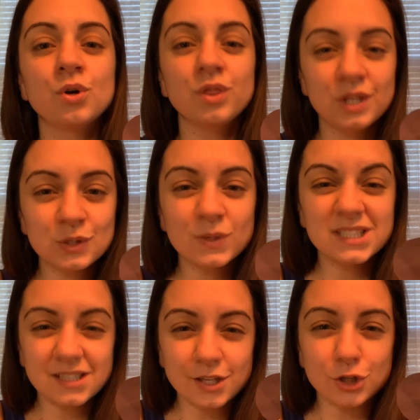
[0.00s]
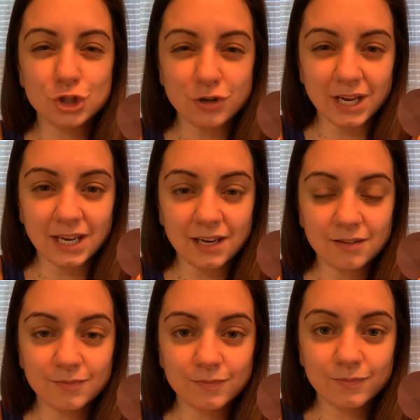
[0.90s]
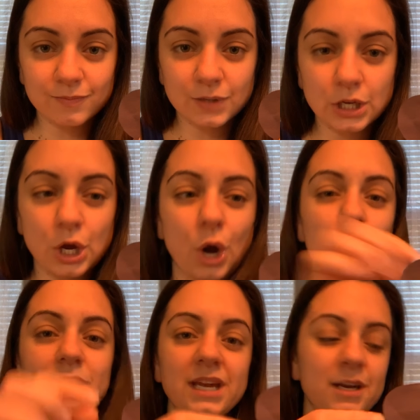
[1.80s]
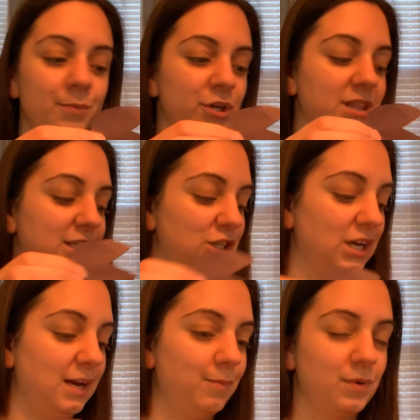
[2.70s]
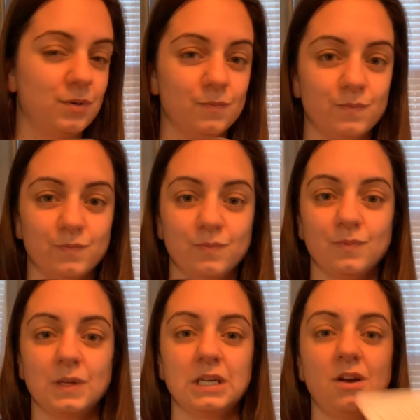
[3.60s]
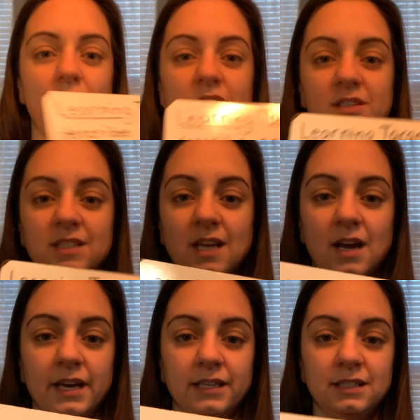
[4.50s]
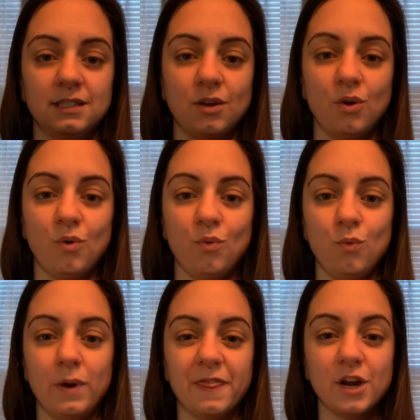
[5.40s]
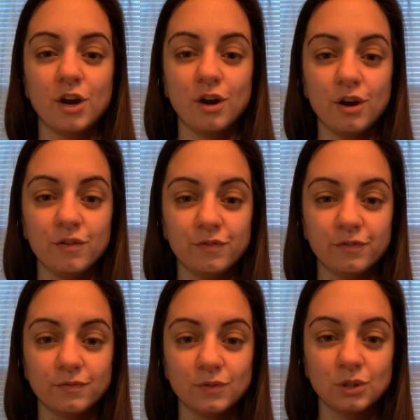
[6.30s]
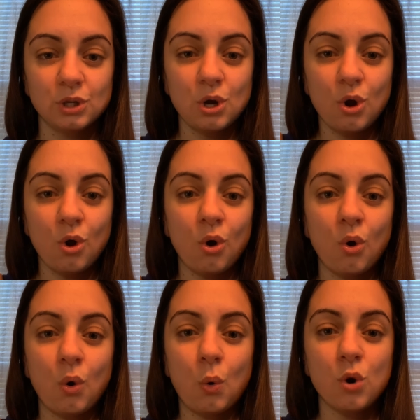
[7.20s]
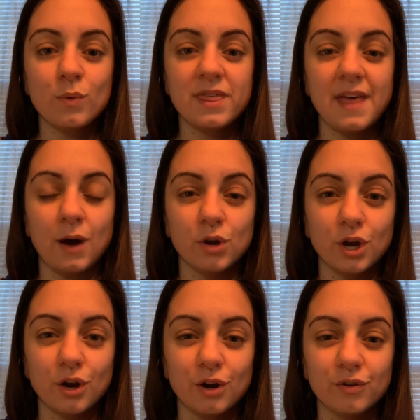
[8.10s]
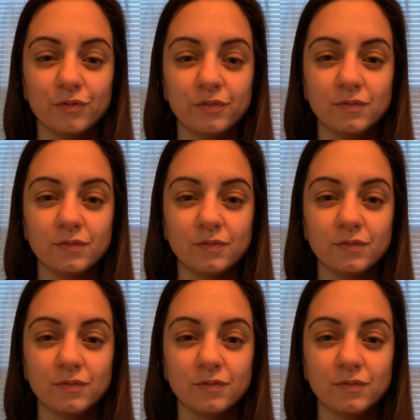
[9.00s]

This one's a little tricky. Are we going to put this shape on the sides with a curve or without a curve?